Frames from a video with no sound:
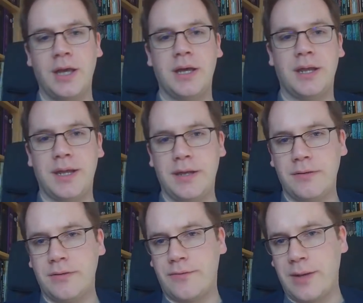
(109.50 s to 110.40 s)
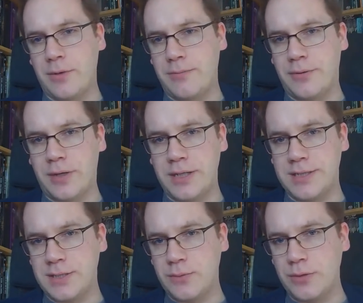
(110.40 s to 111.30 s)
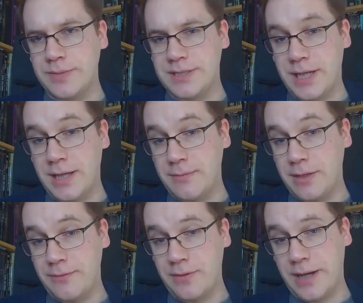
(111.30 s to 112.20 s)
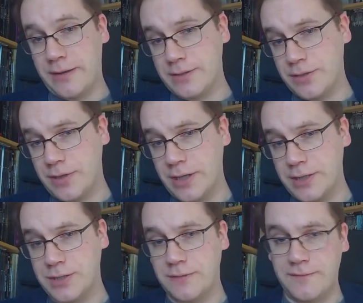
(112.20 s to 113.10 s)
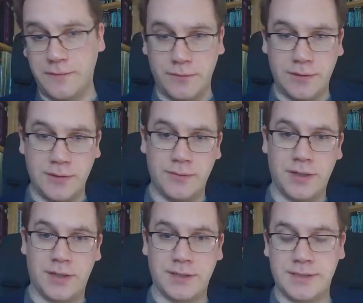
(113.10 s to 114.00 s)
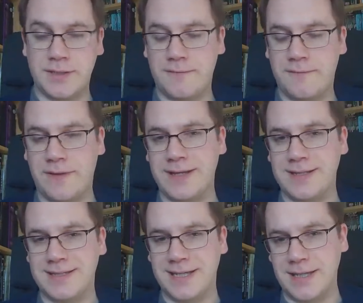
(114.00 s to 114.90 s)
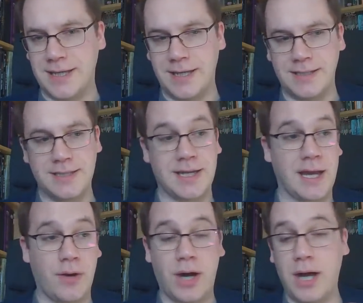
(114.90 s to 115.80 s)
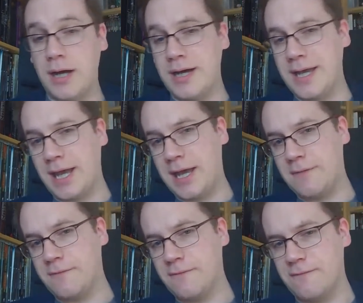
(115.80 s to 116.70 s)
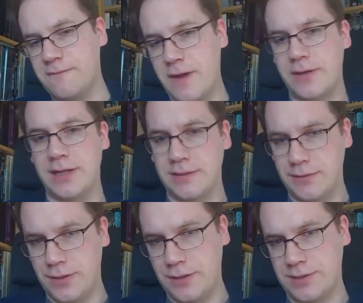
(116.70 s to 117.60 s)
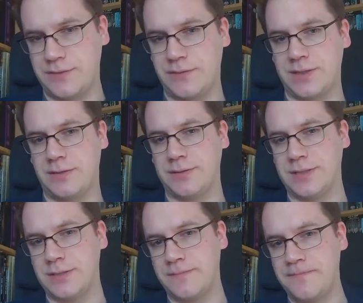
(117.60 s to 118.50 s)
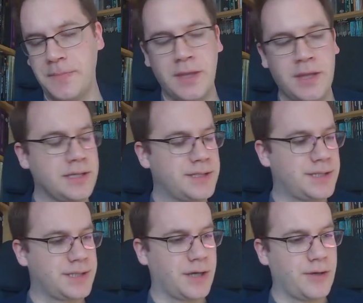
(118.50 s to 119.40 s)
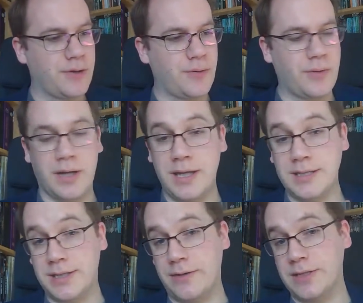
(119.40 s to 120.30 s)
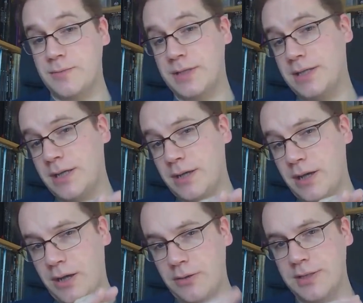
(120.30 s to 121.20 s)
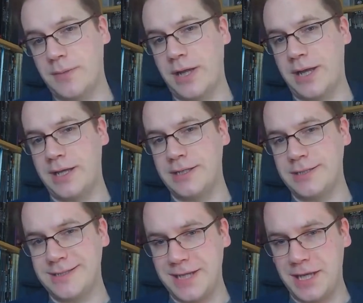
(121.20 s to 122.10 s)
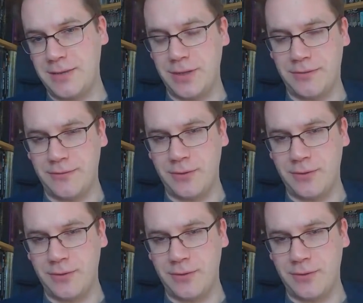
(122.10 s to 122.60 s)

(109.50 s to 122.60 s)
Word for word: Neil Raymond Price will be taking me through character creation for Lunar's Fangs at the Gate. Now, I have very little knowledge of Exalted, so he's going to be holding my hand, taking me through